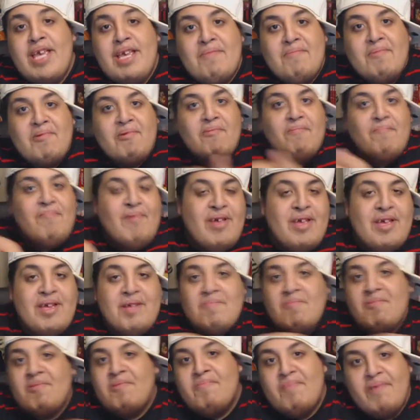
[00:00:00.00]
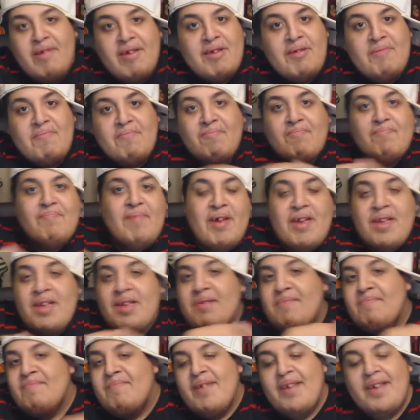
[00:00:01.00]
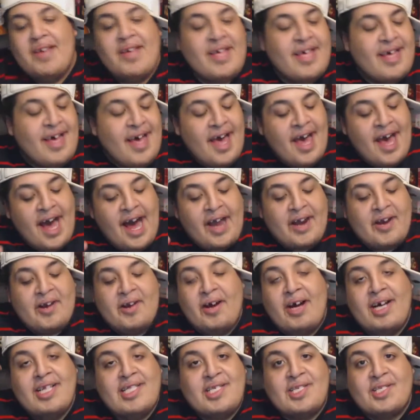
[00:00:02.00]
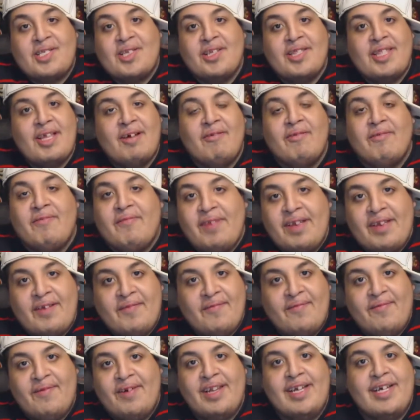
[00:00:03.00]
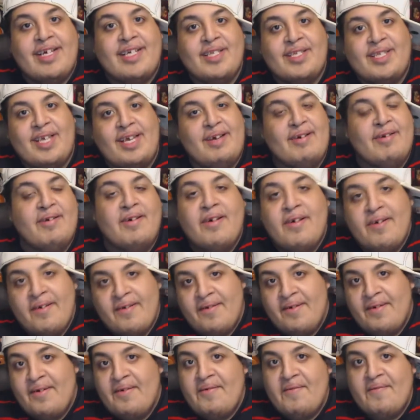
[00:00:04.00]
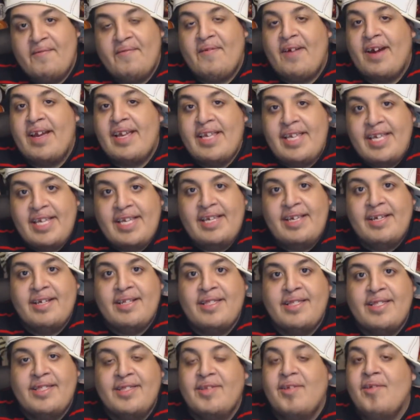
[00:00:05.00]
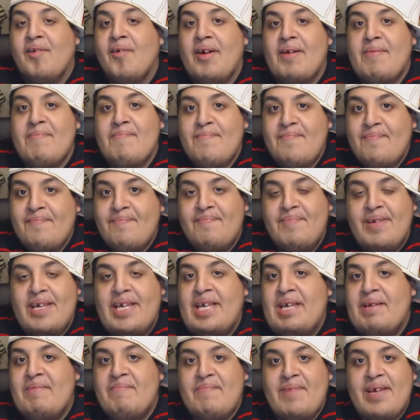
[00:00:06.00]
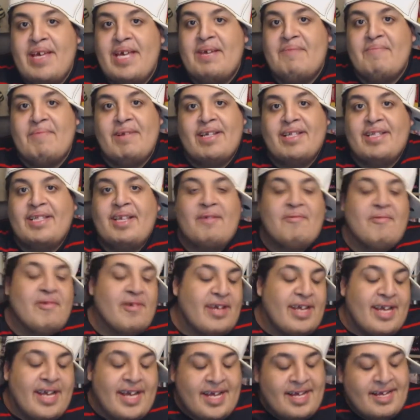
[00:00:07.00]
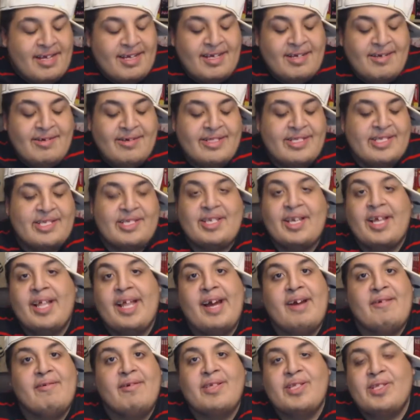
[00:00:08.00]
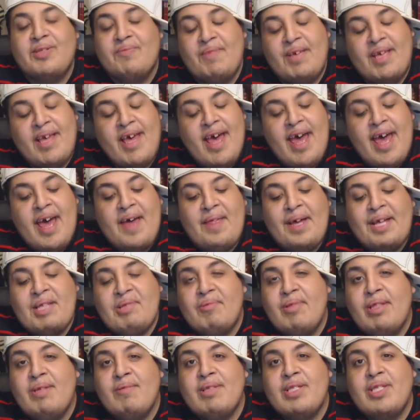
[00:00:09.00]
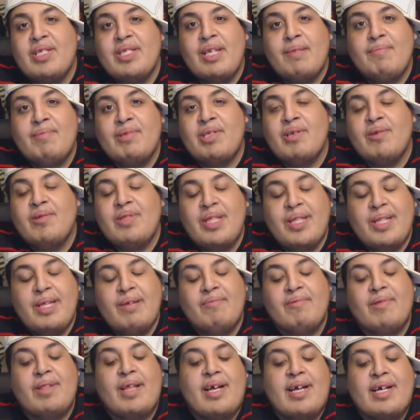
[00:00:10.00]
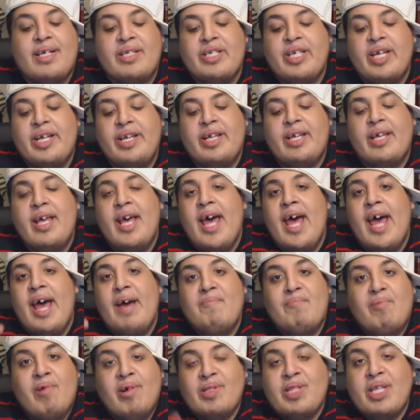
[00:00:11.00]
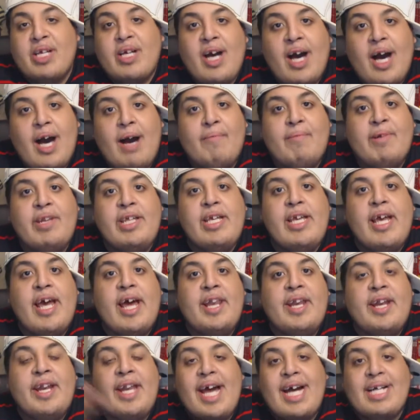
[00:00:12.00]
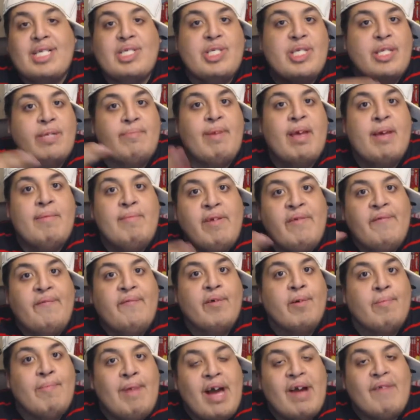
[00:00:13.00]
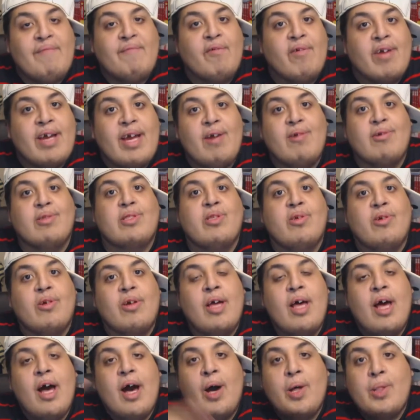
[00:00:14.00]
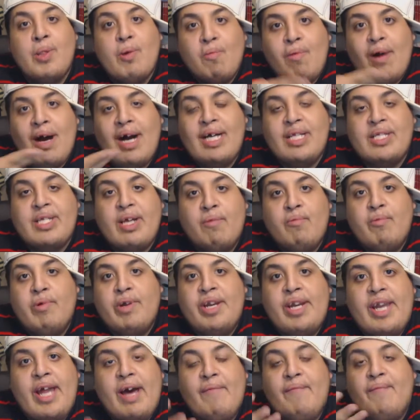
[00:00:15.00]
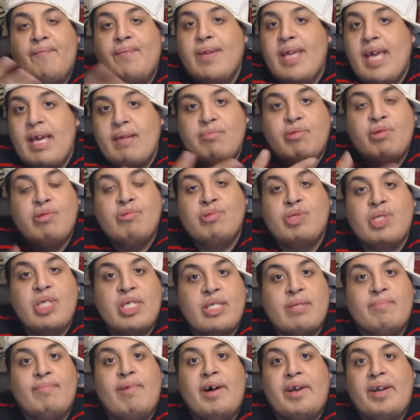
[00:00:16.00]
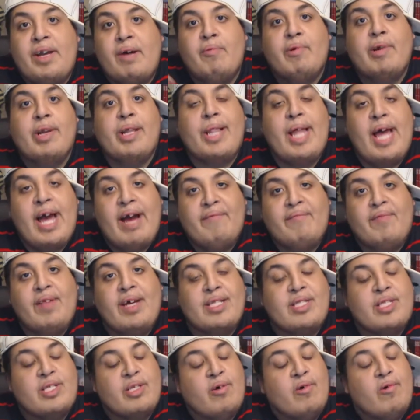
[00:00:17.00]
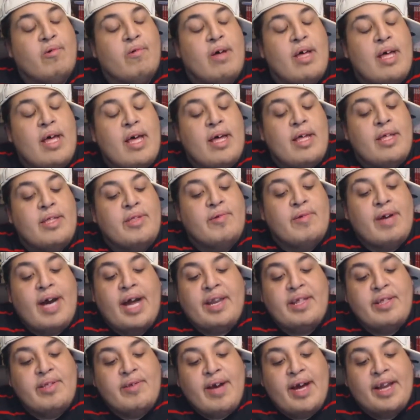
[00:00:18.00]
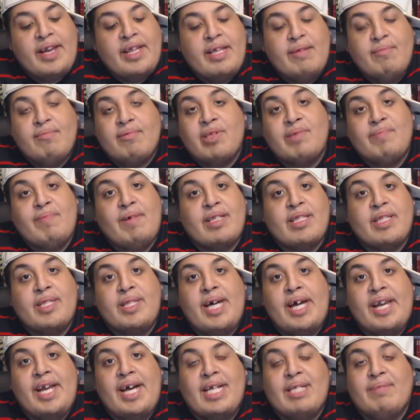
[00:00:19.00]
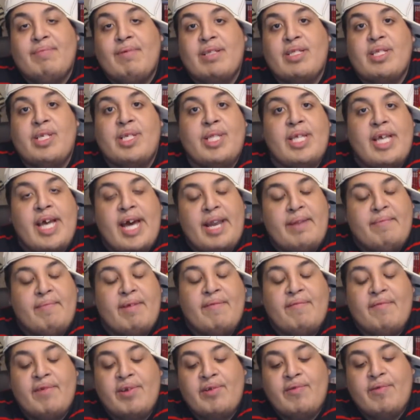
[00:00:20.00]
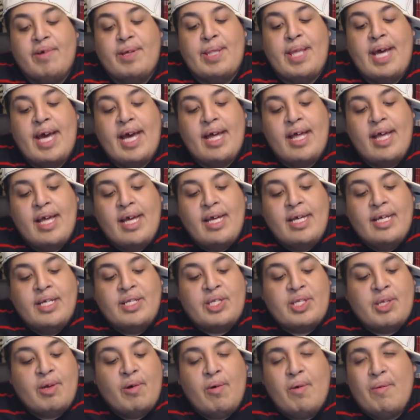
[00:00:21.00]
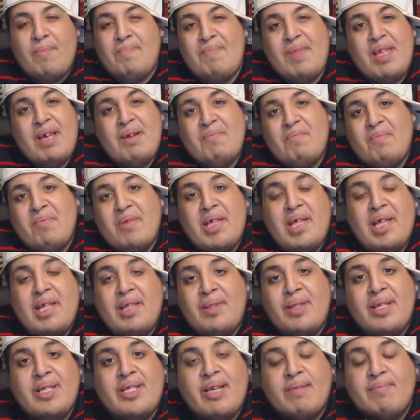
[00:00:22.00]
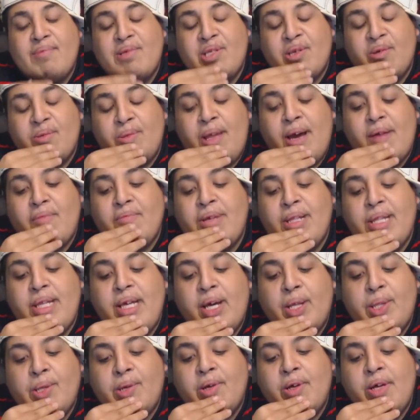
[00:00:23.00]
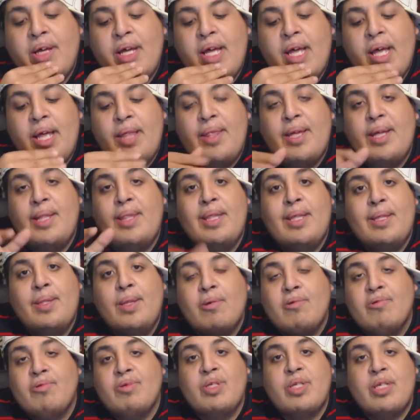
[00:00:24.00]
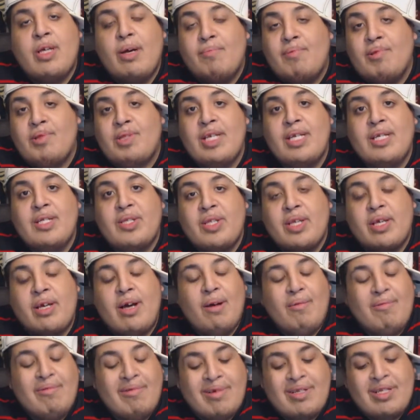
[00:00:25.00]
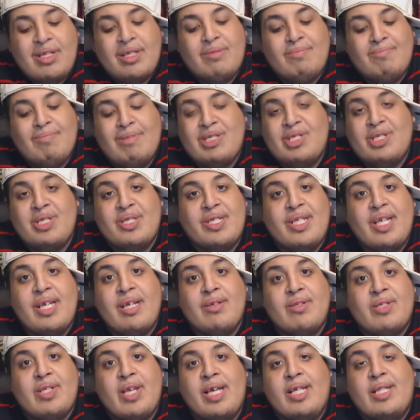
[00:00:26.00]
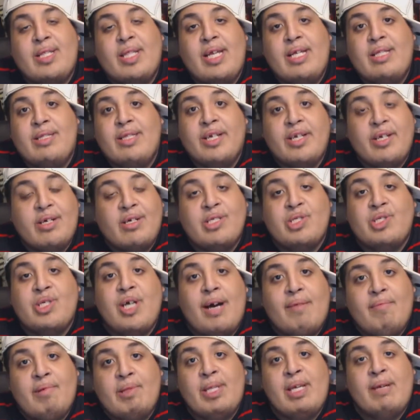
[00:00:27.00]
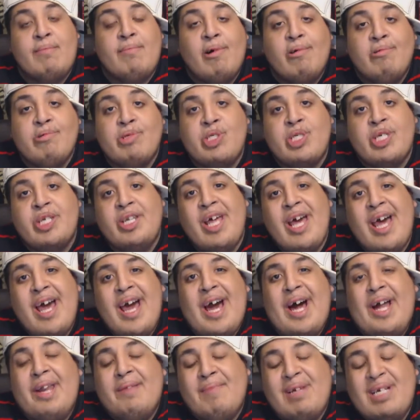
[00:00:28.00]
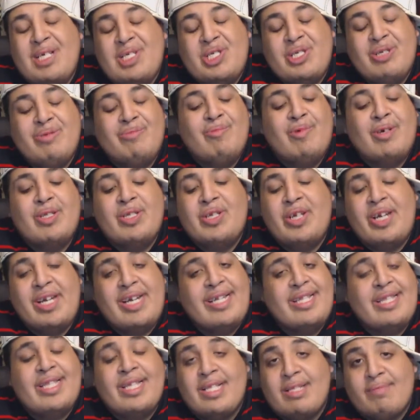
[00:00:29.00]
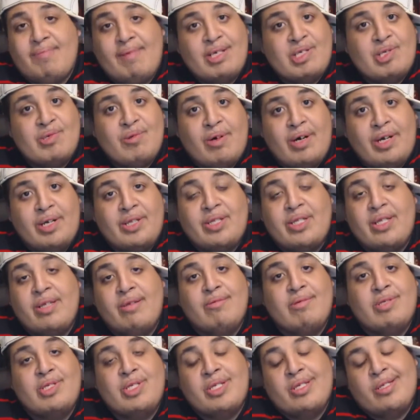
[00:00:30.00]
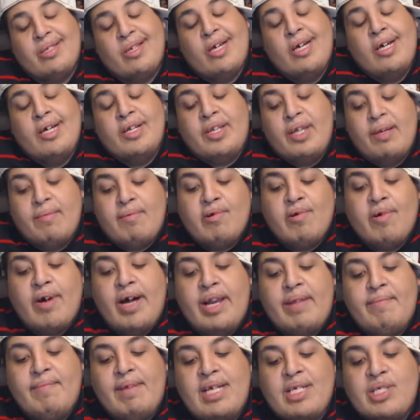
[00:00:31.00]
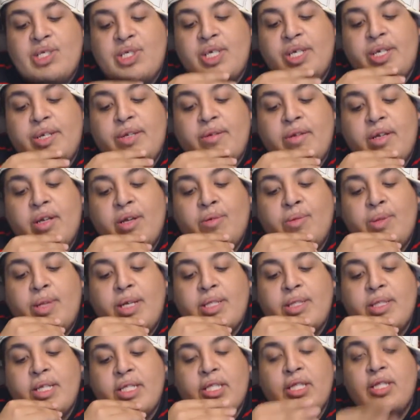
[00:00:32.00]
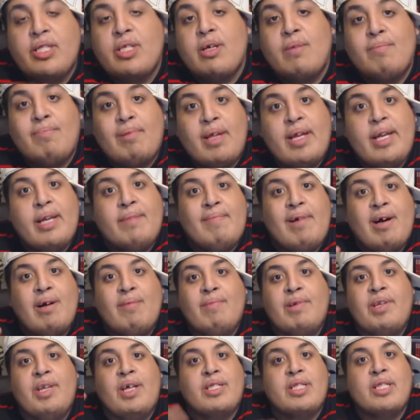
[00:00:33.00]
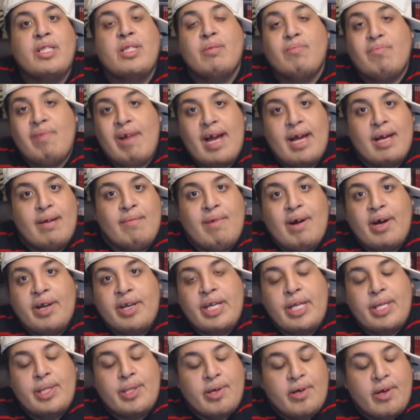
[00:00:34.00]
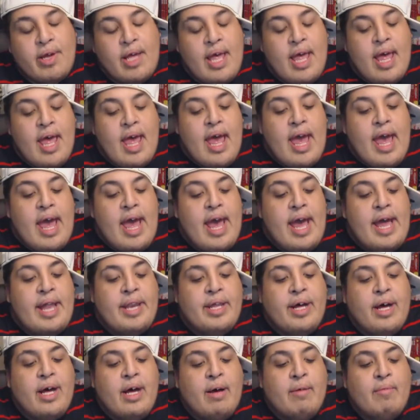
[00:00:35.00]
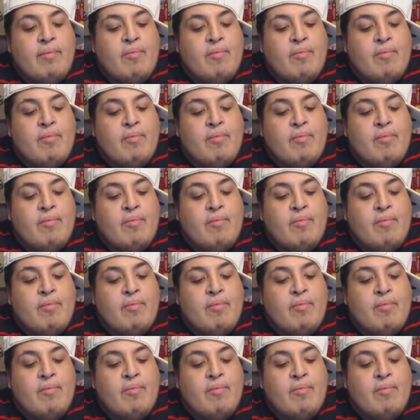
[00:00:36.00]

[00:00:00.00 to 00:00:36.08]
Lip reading: beam, beam, beam, beam, beam. I don't know, I just thought that was freaking funny, because like Frankie going beam, beam, and it's not working. It was just hilarious to me. And that's really what this episode delivered. Like I said, it brought the comedy, and it actually made me feel bad for a character otherwise I wouldn't have gave two shits about, and I would have laughed at. So you gotta give respect in that aspect to the anime for doing that. So yeah, this episode, not really other than those couple things to cover. Much to say is, like, they did a good job on the emotion. Animation wasn't anything special, honestly. It was just typical animation. Nothing to complain about, but nothing to brag about either. And